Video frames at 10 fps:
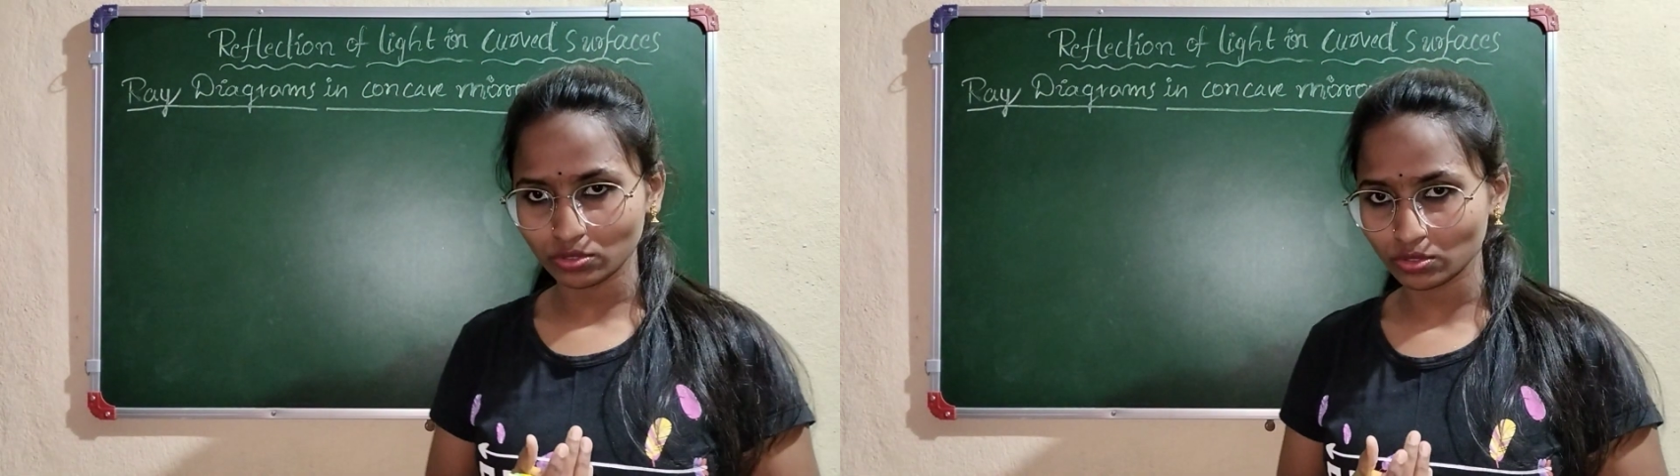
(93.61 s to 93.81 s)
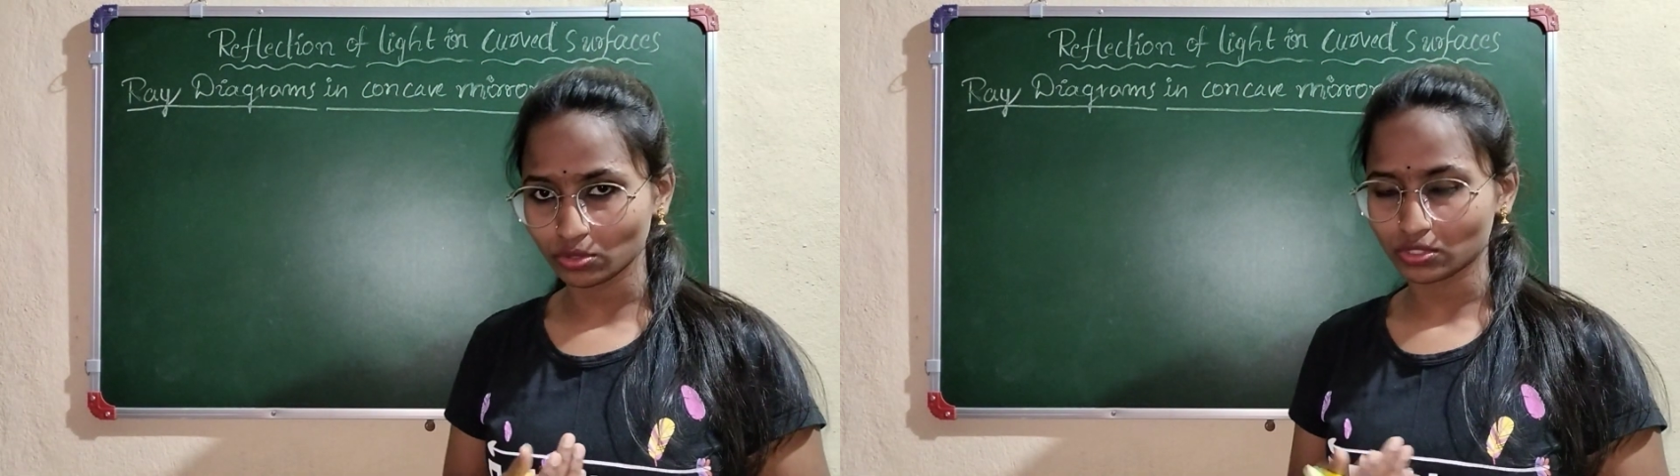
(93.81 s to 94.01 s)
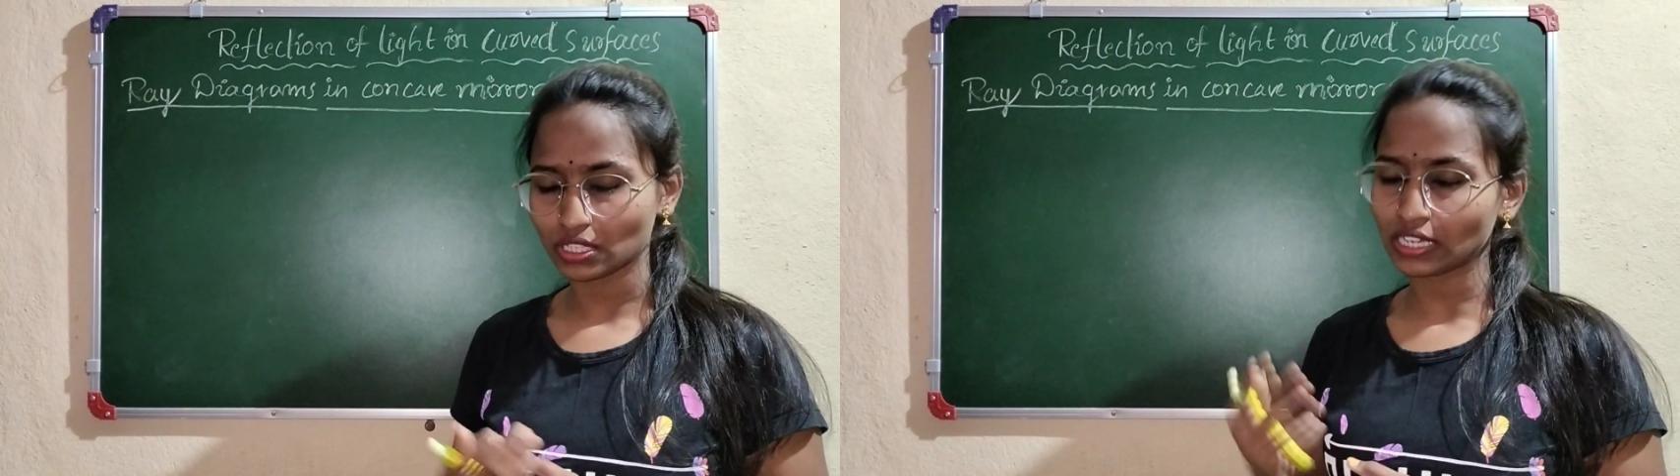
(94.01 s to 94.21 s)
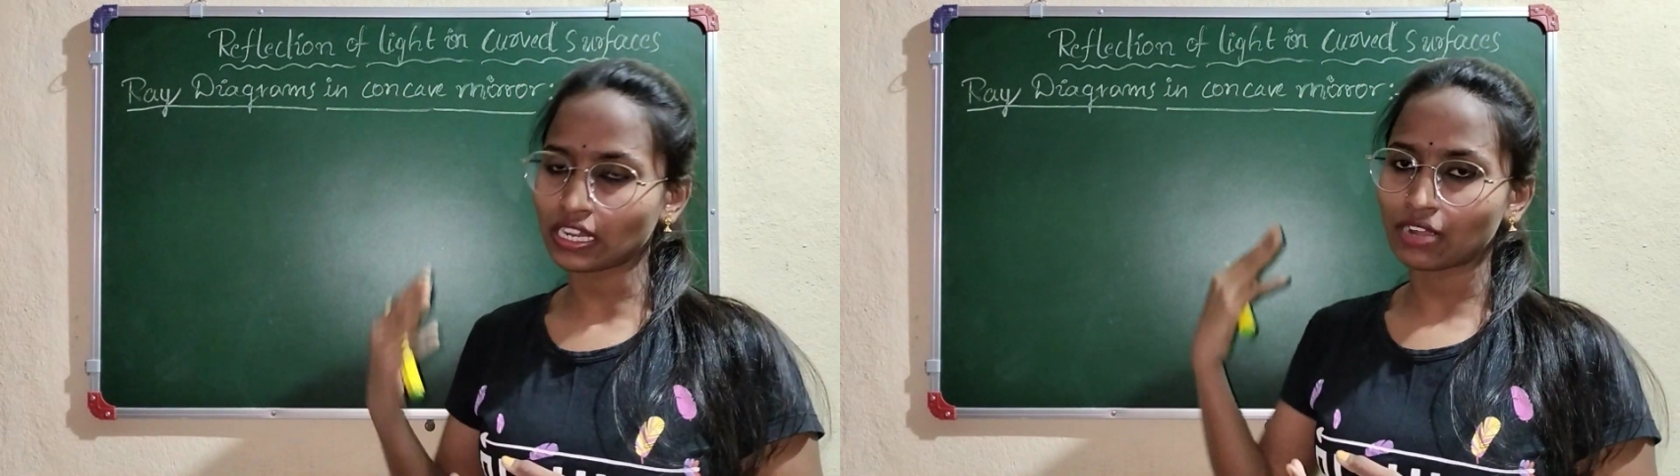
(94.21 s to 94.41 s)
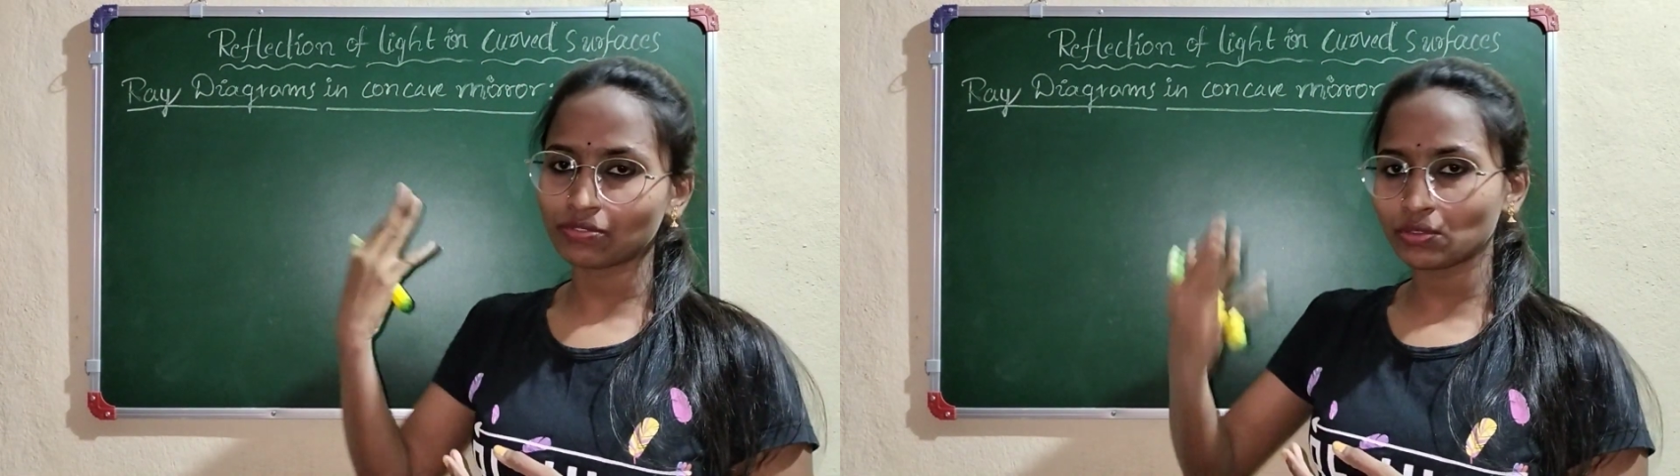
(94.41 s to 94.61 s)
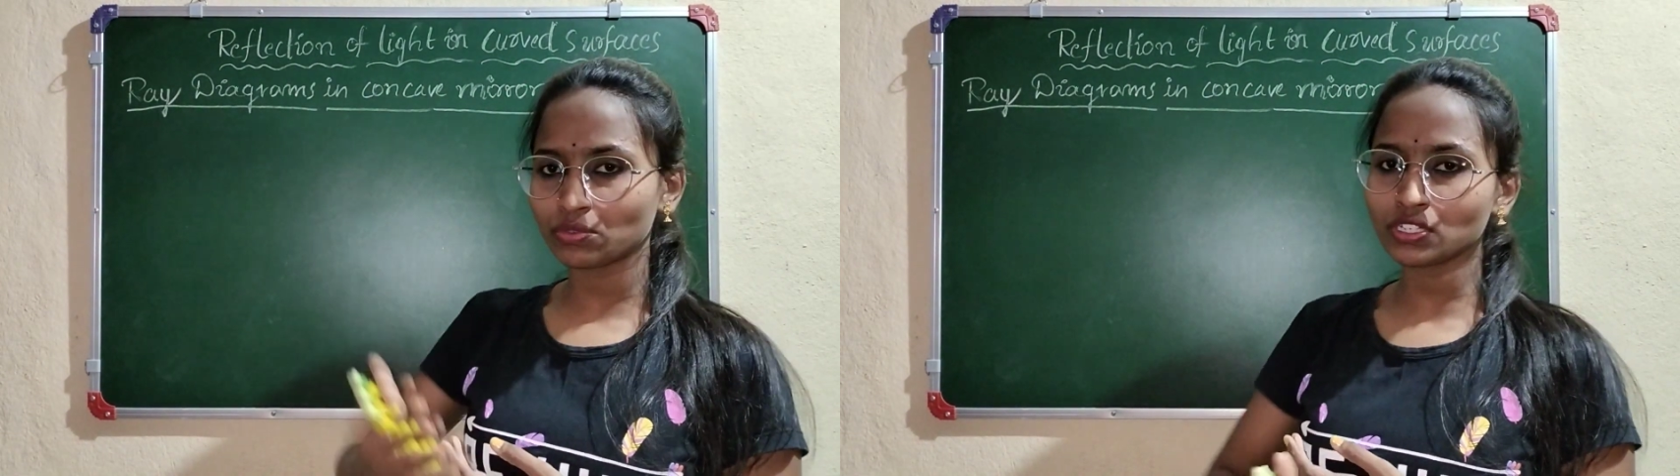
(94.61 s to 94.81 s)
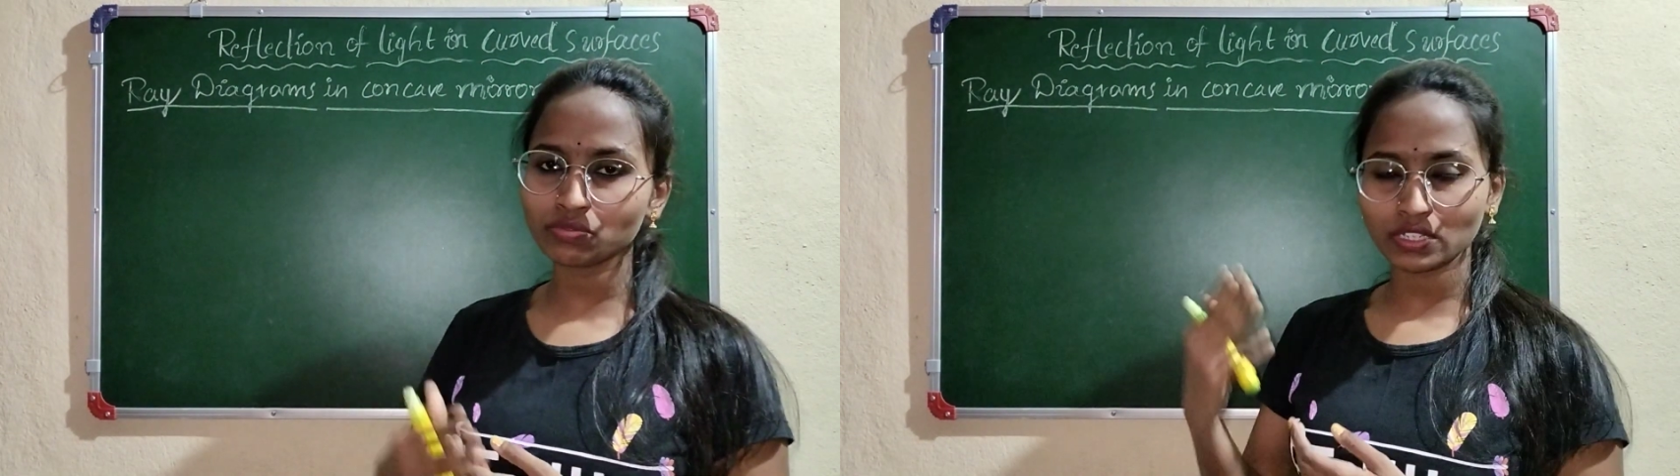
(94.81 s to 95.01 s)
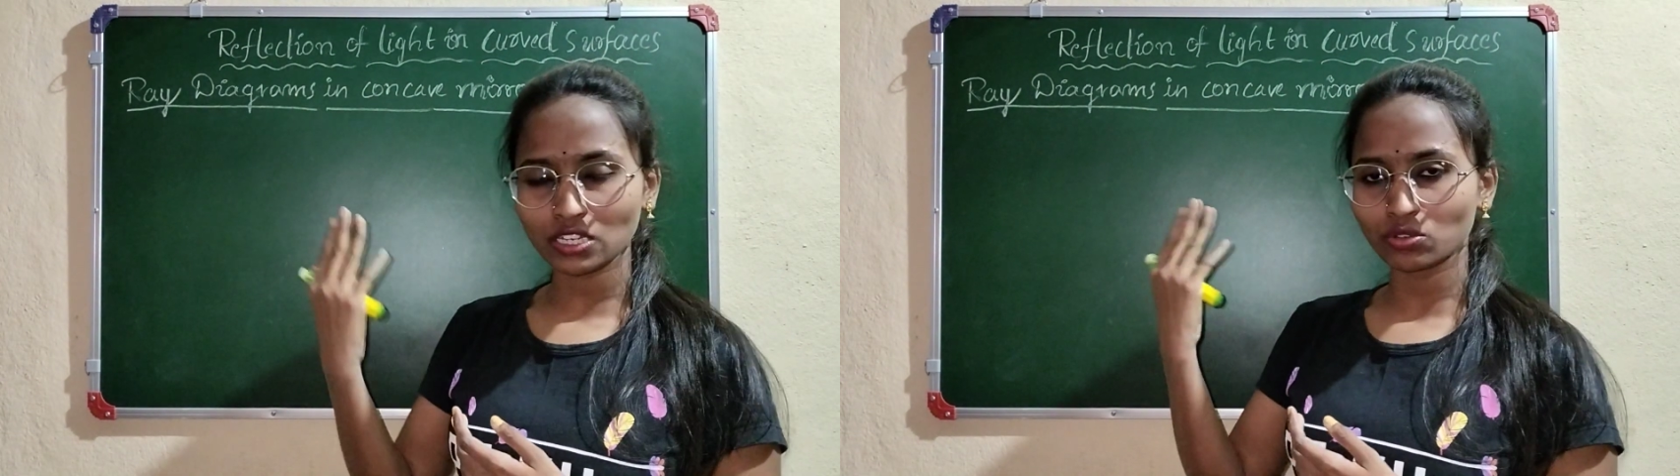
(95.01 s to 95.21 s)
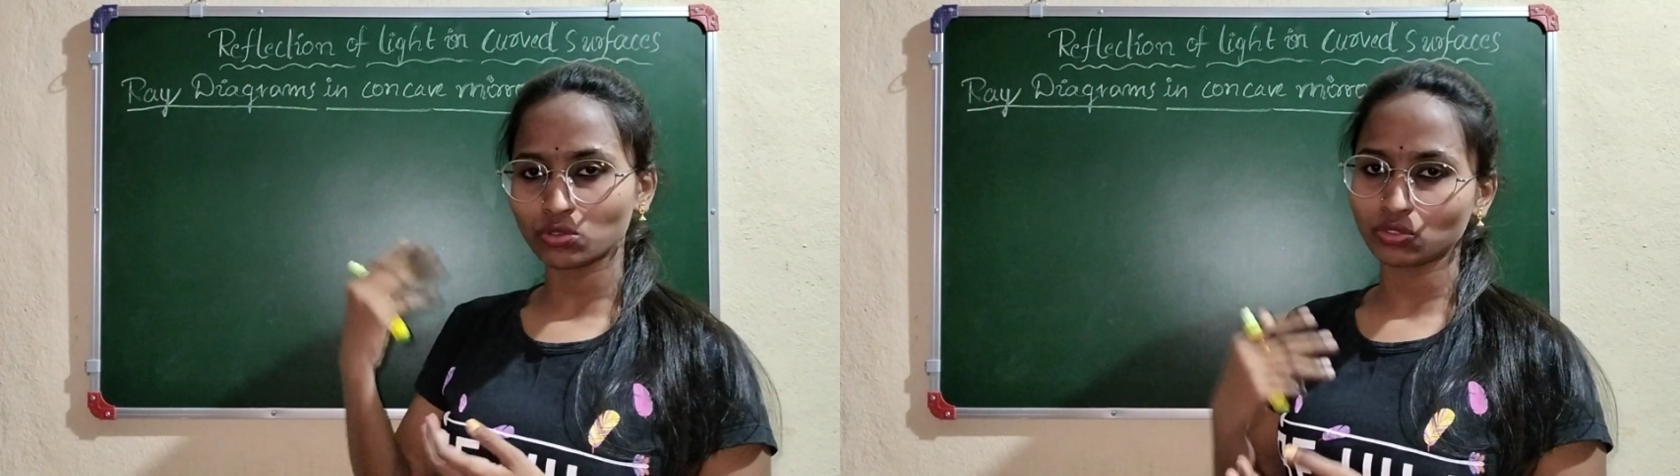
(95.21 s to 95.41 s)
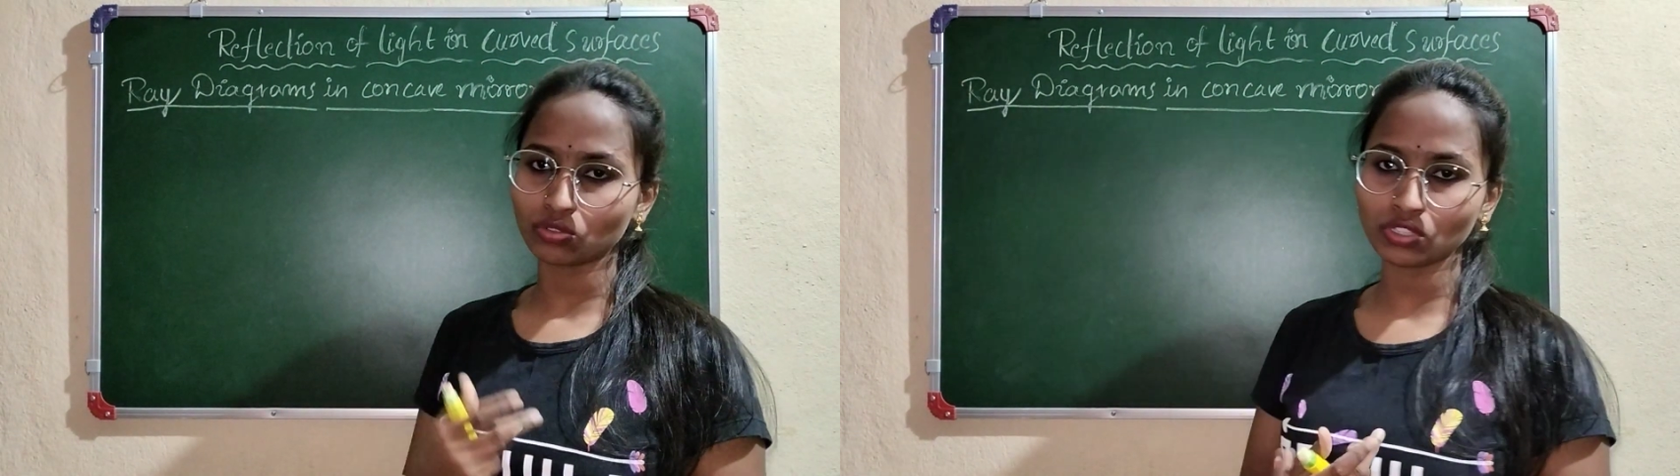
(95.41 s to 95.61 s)
those, and afterwards we can
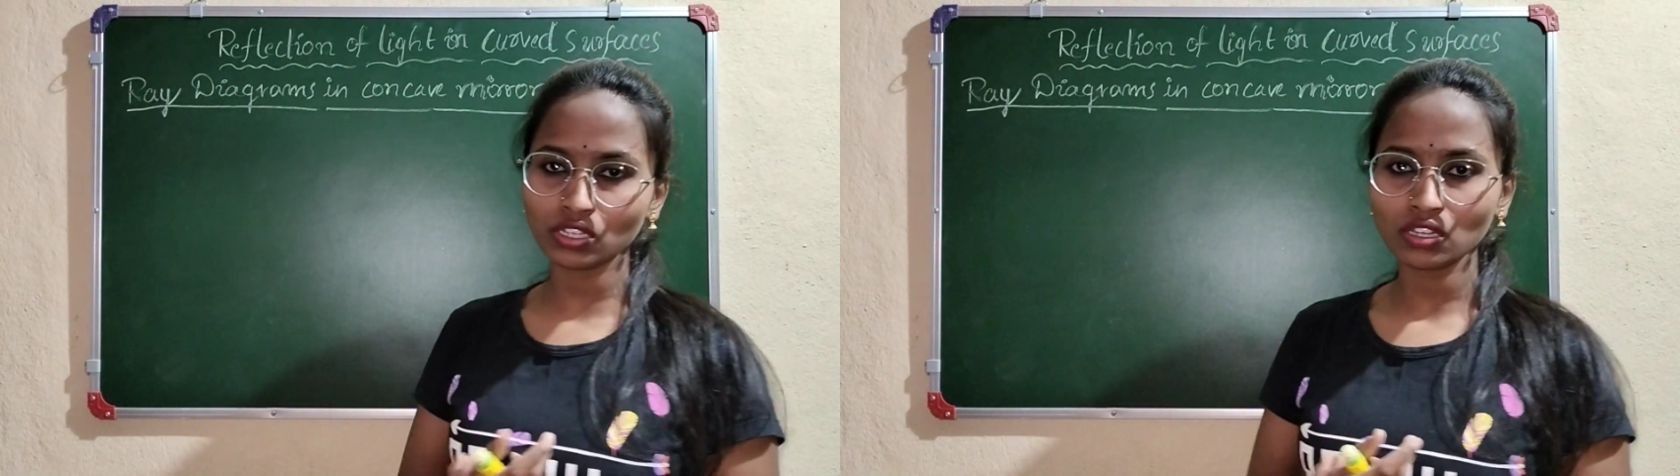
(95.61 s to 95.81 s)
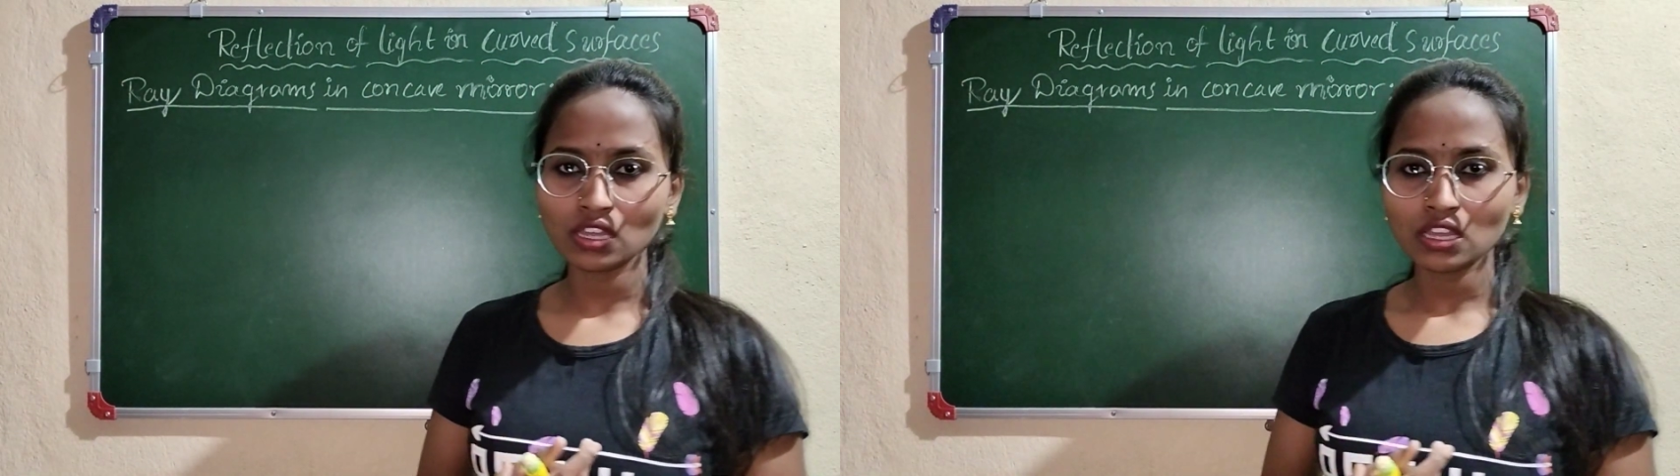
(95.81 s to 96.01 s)
go through the